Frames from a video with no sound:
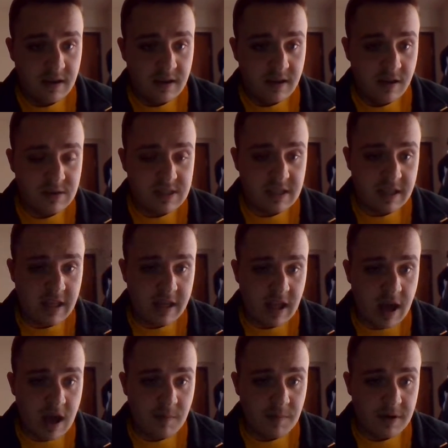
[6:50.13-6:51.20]
Houston and
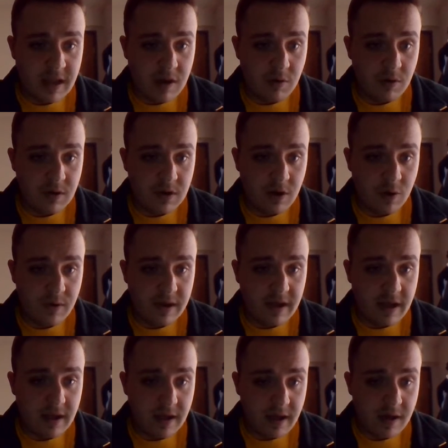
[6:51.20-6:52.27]
Auburn. I will go
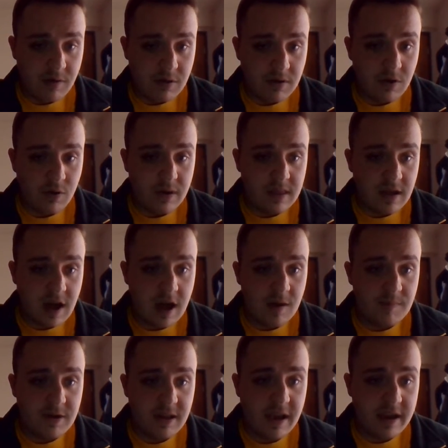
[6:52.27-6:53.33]
with
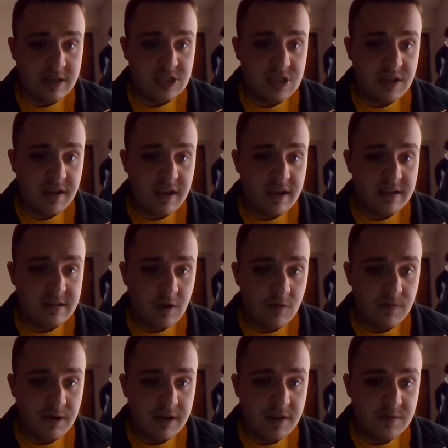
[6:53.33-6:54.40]
Auburn actually
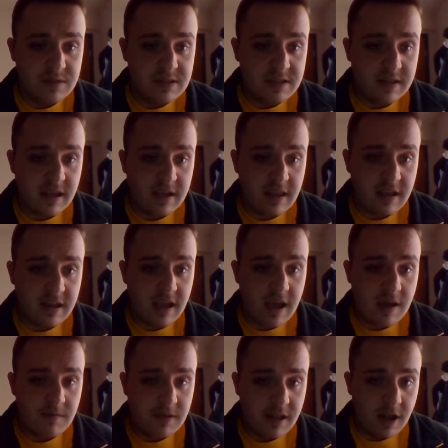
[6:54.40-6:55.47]
over Houston. I think they
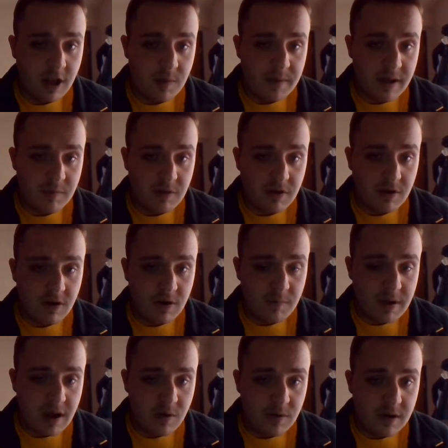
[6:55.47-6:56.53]
have a little bit more
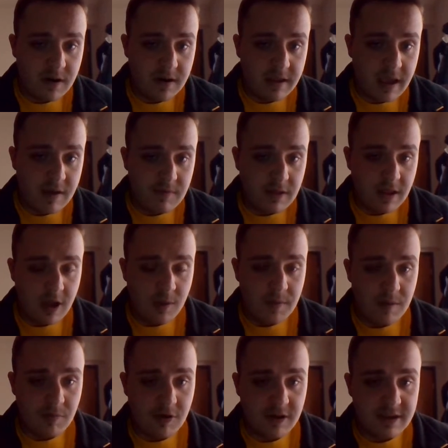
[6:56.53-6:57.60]
power and they have a little
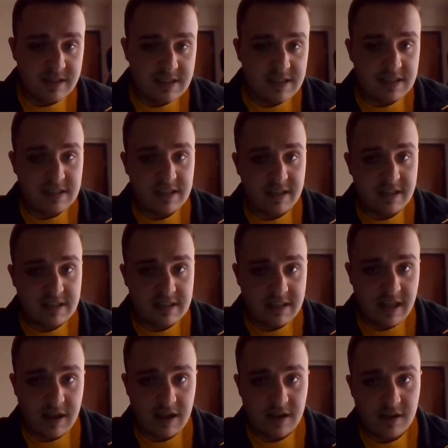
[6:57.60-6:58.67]
bit more consistency, and
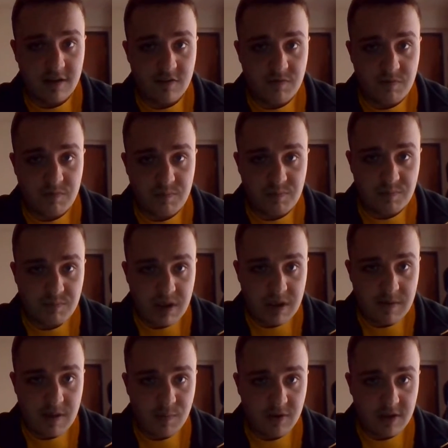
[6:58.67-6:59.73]
they could have
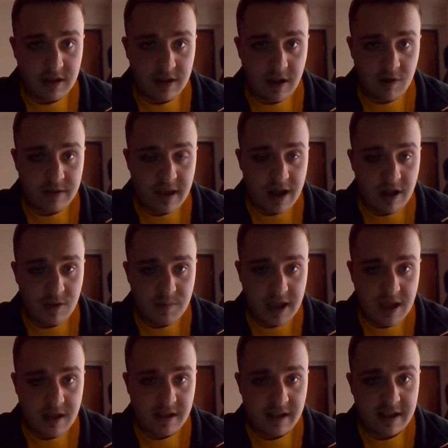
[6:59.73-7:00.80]
maybe pulled it out
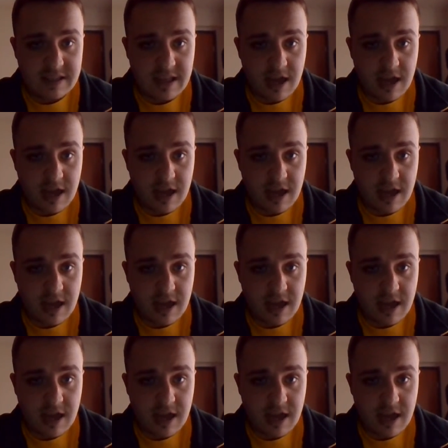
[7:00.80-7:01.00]
in against